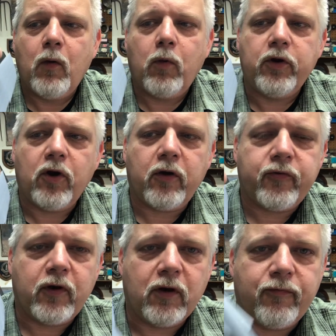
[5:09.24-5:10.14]
What you're
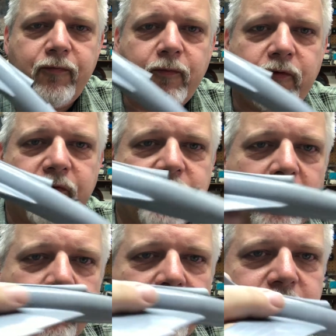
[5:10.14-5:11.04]
also going to
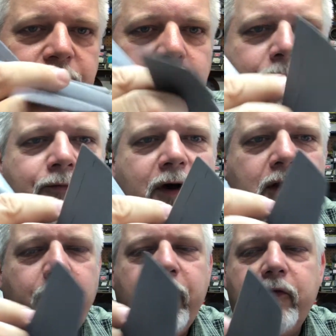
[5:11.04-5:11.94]
discover is if you
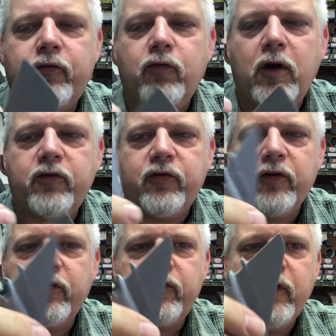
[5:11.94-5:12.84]
follow the
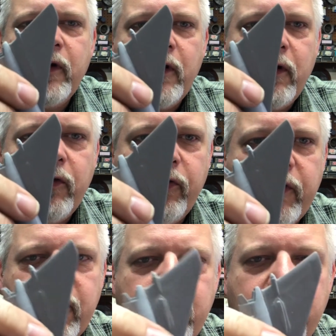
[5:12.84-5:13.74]
instructions,
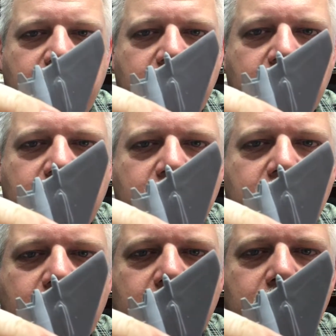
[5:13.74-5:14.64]
the
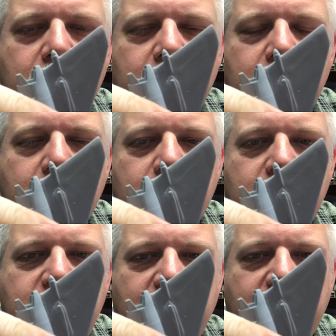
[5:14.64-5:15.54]

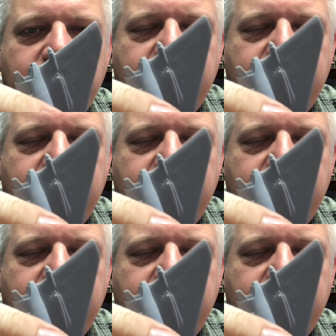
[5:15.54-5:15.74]
kit